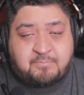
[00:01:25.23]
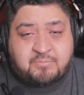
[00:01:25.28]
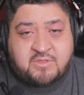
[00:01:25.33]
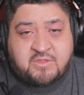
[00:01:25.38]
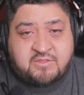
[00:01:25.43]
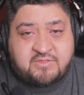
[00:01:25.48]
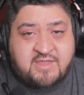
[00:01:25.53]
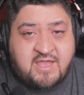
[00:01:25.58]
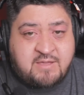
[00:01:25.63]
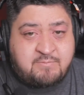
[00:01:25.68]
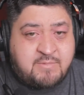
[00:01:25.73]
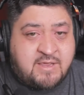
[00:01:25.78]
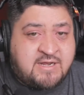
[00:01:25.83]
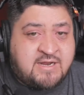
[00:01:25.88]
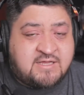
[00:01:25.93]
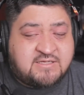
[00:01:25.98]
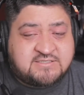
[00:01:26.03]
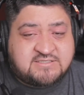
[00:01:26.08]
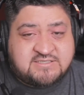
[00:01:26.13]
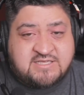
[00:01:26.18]
That may
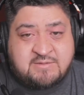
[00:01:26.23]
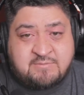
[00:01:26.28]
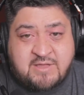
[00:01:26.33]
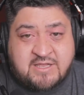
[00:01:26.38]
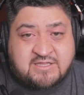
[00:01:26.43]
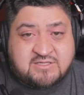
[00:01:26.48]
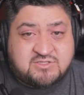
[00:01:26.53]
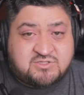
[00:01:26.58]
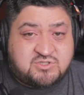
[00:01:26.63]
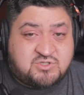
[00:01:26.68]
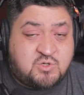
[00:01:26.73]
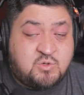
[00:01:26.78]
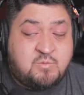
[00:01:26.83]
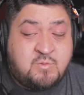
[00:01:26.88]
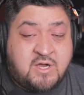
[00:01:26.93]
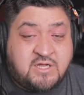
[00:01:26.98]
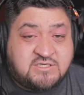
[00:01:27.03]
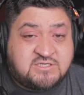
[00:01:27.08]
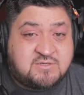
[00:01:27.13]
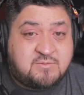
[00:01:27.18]
not seem like too
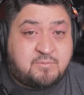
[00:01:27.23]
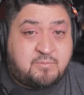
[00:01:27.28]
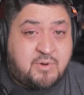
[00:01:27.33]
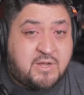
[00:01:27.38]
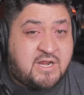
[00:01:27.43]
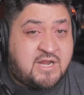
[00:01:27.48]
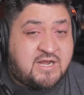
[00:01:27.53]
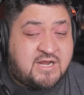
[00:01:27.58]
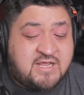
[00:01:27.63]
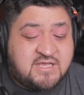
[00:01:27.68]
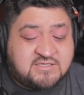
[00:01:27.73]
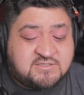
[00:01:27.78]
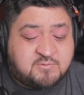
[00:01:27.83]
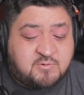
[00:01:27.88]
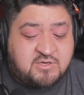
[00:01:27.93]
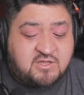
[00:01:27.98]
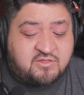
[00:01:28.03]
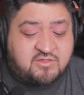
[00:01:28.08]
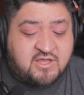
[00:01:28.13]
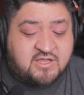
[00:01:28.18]
much, but it is
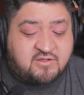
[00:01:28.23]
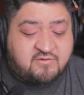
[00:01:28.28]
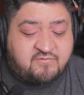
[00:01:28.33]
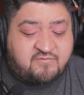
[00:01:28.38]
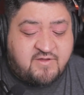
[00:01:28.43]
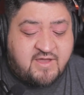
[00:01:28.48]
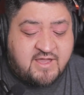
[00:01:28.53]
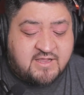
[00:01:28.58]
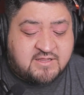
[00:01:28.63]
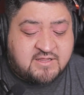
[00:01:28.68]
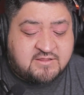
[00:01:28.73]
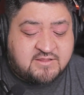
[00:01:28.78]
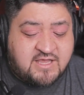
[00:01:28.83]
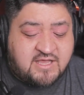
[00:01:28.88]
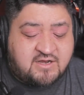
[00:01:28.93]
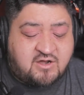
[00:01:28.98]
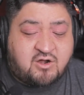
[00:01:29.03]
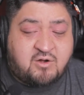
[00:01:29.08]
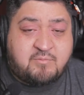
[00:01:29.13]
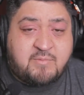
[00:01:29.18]
when you think of the fact
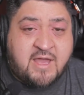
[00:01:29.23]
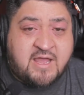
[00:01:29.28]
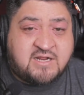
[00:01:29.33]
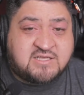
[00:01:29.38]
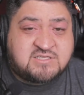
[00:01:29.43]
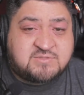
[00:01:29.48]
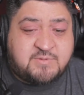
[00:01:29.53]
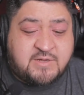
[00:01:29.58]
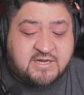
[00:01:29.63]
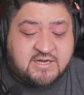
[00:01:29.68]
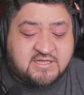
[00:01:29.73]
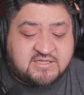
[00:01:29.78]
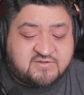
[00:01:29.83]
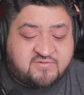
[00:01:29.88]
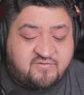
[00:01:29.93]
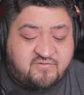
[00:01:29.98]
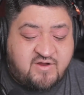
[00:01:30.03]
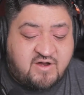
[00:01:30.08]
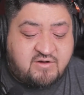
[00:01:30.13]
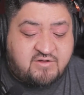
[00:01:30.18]
that her mana speed is
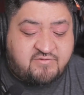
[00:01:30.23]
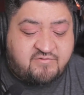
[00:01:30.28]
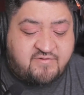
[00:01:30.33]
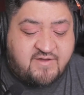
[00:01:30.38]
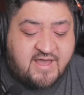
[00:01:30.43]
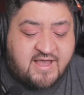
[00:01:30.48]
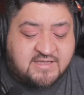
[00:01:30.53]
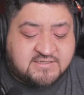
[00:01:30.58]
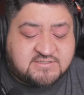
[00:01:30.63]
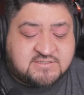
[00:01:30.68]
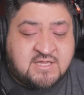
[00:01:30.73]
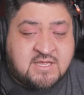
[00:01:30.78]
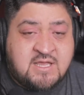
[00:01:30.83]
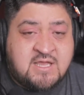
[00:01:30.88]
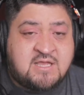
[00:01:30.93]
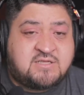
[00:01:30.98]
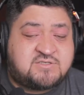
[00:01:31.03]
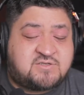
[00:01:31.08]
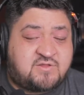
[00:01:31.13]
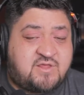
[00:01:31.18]
very fast.
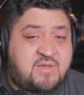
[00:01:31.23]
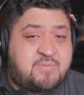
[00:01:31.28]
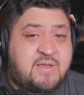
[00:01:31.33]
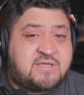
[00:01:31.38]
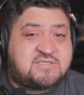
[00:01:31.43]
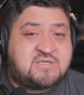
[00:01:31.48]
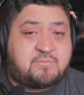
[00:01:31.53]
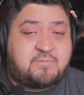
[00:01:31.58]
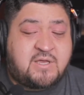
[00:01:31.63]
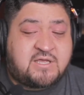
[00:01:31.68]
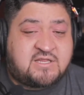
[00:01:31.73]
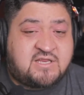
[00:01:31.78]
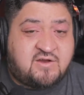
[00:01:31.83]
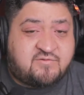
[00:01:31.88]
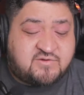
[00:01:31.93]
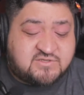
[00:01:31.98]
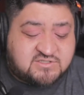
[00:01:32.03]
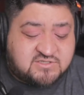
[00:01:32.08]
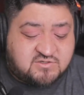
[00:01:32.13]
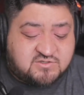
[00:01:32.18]
So that makes a big
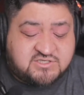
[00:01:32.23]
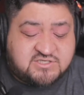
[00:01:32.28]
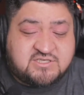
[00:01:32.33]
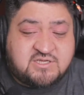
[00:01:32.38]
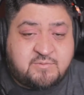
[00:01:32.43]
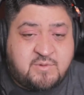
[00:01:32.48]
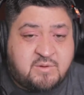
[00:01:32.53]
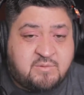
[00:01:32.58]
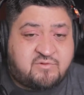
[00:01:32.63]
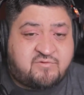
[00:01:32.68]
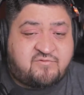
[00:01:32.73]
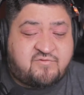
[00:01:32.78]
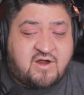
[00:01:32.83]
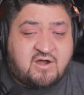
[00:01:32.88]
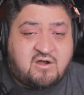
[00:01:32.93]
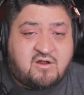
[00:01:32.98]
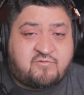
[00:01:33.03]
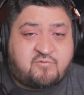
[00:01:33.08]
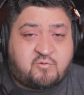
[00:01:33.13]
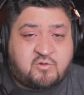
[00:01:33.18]
difference. So she's going to be able to
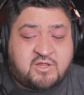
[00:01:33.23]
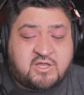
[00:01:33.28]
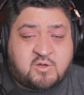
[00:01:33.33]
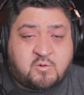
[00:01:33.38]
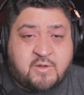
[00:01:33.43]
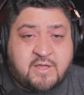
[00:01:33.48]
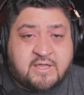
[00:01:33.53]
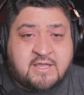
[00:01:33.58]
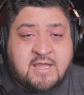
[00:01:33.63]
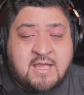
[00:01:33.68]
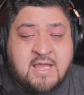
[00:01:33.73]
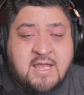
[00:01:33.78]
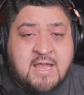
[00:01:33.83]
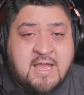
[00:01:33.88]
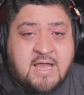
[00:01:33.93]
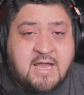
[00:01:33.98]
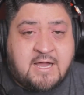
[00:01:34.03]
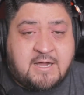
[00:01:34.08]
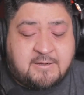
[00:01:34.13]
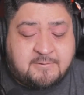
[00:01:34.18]
fire off really quick.
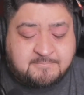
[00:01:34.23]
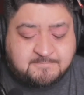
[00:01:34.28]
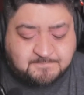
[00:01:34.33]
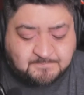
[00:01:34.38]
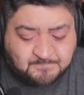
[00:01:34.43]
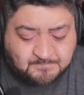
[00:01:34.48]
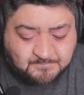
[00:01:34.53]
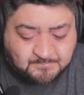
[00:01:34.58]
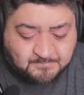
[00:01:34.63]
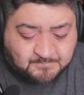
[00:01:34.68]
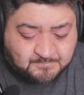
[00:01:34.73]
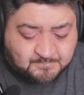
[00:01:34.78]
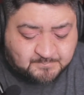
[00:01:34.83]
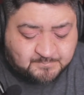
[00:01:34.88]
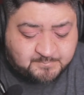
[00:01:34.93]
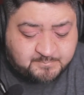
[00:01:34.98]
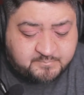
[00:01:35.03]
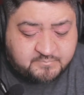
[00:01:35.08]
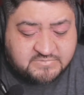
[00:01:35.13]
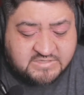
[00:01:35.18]

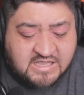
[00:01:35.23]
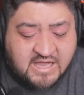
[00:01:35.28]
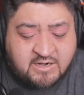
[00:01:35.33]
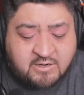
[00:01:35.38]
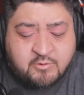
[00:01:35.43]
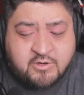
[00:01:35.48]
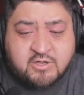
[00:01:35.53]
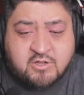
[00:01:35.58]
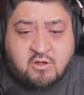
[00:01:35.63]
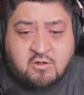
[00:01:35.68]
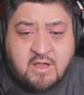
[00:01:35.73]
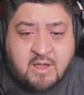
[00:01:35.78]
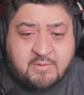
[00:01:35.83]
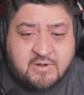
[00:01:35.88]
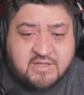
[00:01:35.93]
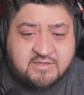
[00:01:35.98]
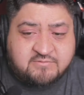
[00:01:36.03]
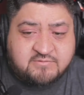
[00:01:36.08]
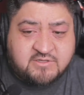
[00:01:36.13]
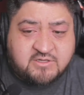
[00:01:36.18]
I don't recall how
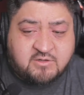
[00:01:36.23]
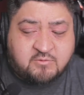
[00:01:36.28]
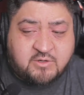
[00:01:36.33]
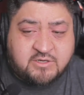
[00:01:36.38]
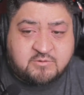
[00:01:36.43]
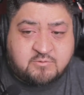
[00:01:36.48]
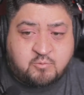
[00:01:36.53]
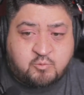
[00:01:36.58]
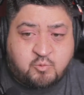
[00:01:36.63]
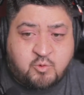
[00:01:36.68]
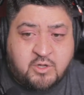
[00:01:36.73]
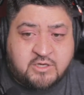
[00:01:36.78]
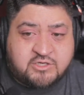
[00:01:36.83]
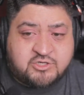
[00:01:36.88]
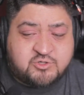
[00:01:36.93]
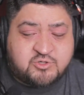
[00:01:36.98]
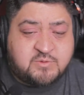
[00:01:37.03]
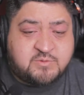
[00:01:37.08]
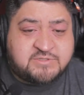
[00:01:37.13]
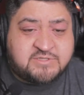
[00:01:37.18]
many, what
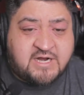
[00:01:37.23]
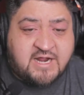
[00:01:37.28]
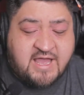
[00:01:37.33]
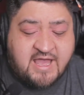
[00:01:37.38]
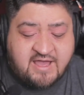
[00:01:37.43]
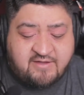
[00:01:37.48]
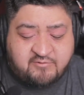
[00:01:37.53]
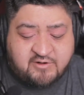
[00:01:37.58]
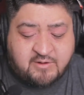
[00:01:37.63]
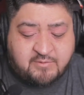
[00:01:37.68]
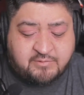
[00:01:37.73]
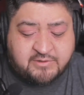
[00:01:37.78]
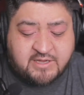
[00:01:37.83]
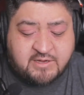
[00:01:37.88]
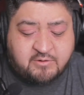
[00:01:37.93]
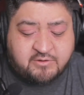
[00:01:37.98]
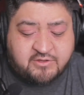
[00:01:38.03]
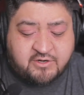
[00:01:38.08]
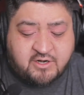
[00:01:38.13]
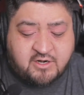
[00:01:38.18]
troops that I have when I
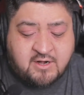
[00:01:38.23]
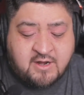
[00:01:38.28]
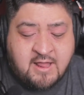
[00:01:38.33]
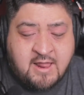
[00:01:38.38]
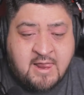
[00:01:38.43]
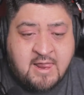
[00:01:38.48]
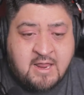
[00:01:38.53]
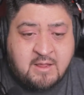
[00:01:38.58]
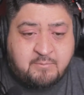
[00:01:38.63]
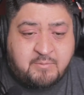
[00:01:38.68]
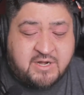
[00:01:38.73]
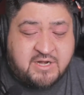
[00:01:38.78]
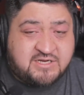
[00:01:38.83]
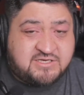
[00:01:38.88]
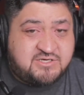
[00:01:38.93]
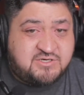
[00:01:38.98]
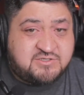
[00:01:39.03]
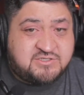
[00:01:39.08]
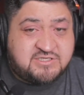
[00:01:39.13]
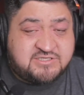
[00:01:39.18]
play with her, but it
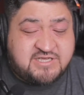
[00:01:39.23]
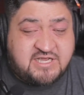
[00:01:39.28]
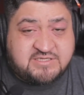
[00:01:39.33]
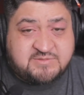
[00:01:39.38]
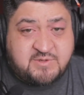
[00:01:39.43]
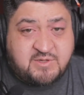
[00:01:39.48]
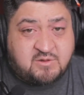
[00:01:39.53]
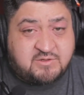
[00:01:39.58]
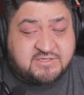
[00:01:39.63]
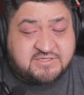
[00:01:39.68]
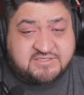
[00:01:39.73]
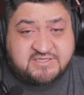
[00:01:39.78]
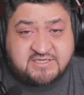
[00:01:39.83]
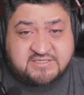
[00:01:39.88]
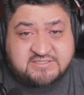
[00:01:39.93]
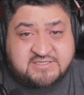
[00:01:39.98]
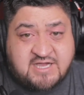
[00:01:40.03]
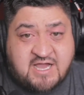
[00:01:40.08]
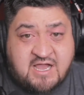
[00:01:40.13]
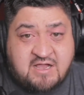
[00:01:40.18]
usually takes me only
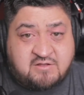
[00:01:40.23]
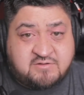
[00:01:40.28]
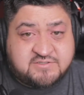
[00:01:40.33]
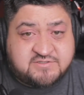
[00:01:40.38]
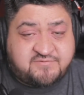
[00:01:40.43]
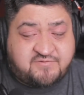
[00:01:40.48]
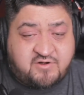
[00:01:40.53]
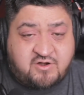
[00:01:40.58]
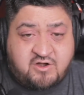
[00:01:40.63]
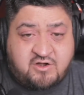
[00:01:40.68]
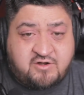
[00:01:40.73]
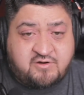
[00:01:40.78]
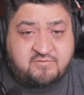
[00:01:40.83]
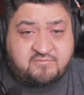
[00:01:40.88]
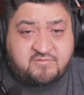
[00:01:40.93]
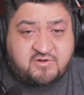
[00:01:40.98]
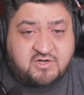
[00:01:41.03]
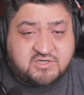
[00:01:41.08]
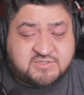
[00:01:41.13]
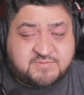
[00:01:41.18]
6 tiles for
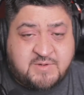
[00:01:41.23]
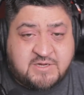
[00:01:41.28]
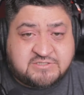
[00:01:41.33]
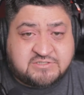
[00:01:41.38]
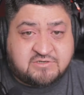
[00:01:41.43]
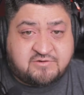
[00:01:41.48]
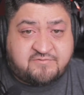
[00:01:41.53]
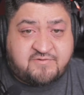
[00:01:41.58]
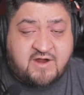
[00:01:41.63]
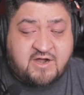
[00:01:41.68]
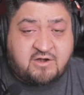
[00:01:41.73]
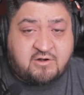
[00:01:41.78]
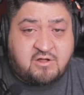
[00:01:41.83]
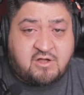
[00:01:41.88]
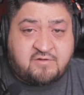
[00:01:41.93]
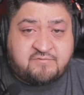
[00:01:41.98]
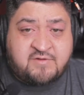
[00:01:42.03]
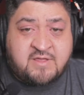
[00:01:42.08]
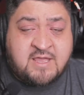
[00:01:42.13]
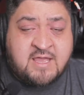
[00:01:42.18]
her special to fire
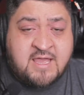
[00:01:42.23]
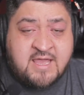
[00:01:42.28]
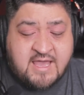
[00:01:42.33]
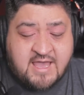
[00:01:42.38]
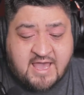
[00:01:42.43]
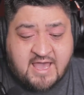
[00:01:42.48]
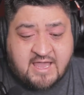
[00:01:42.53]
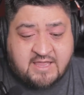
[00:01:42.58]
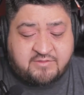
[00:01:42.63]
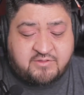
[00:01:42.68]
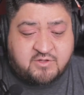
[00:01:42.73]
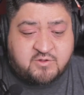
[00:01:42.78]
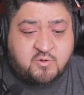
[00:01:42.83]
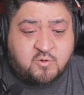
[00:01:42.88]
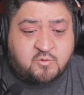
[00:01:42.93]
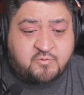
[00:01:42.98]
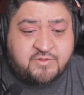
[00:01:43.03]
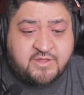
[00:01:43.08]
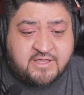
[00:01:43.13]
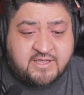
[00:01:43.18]
off. And the
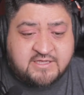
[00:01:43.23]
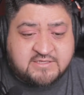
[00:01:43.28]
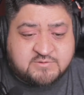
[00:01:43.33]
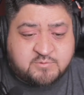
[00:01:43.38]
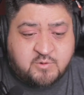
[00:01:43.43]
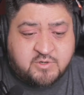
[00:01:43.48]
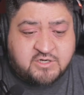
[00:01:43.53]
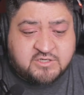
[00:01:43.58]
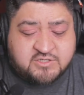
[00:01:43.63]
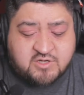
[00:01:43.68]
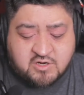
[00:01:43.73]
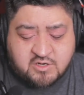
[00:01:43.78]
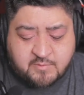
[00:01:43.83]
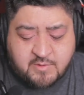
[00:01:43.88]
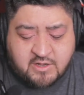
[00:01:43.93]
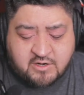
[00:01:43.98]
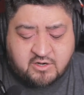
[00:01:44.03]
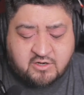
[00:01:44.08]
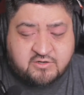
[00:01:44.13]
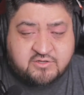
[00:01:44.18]
cool thing is, we're going to talk
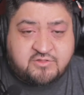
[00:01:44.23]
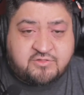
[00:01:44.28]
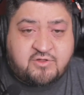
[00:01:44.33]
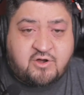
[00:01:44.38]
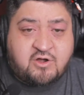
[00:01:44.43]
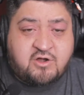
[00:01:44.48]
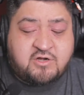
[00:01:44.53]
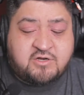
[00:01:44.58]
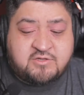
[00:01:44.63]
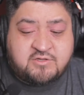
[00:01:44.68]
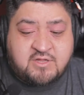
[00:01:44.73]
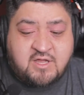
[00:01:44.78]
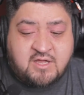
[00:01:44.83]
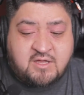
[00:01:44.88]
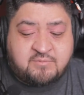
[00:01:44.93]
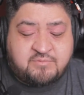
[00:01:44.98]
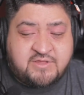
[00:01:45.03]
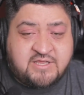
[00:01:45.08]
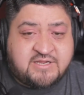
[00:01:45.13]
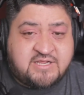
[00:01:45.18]
about her third
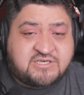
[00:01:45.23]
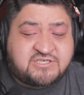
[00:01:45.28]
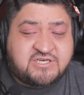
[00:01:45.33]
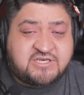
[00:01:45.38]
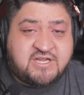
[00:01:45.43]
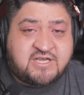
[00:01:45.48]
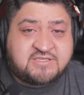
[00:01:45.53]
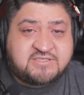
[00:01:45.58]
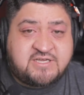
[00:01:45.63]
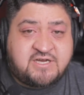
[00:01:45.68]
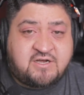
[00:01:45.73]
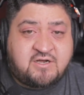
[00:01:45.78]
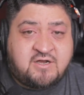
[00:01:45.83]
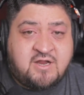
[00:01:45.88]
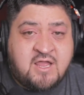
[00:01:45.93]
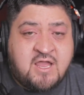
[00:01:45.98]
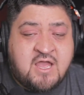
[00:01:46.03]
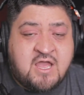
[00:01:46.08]
thing that she does here.